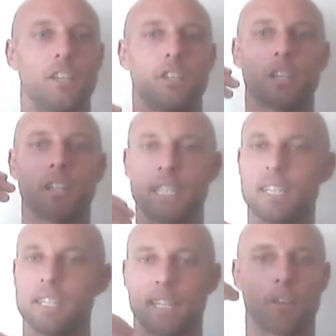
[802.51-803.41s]
you're going to
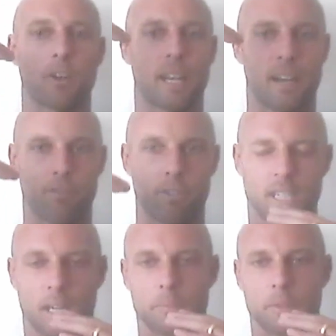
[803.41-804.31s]
decelerate every
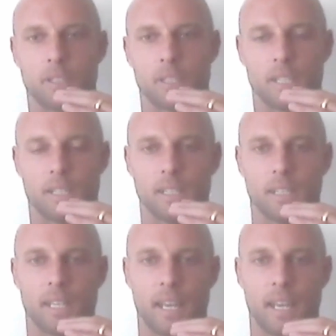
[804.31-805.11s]
time you're in the